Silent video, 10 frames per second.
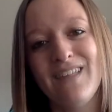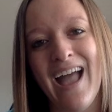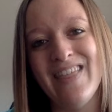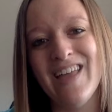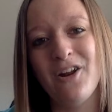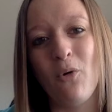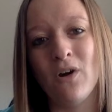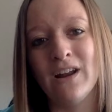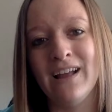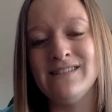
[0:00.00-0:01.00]
And then
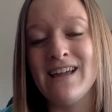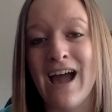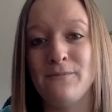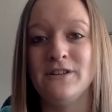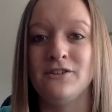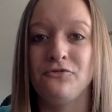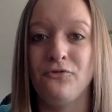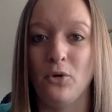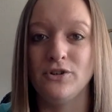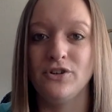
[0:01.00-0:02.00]
organizing apps into
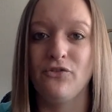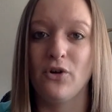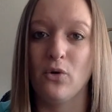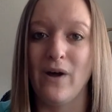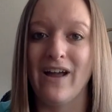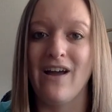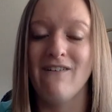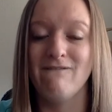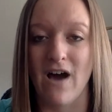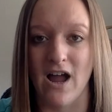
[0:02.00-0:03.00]
folders for quick
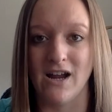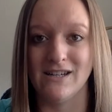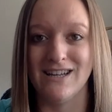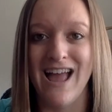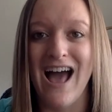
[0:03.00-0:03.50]
find.